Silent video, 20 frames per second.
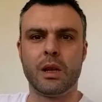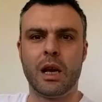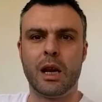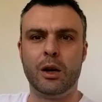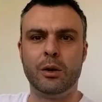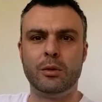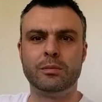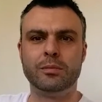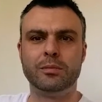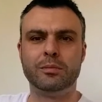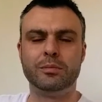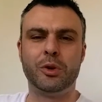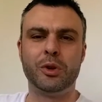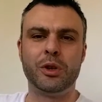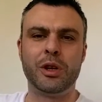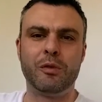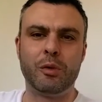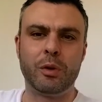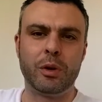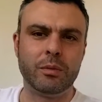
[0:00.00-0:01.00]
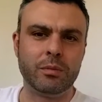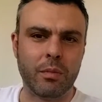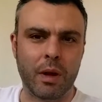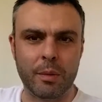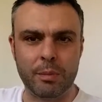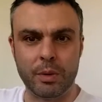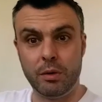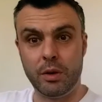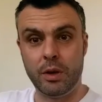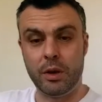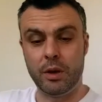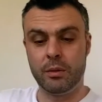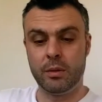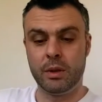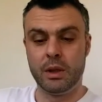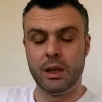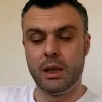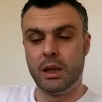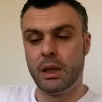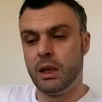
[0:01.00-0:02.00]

Hello. Morning, everyone. Happy New Year.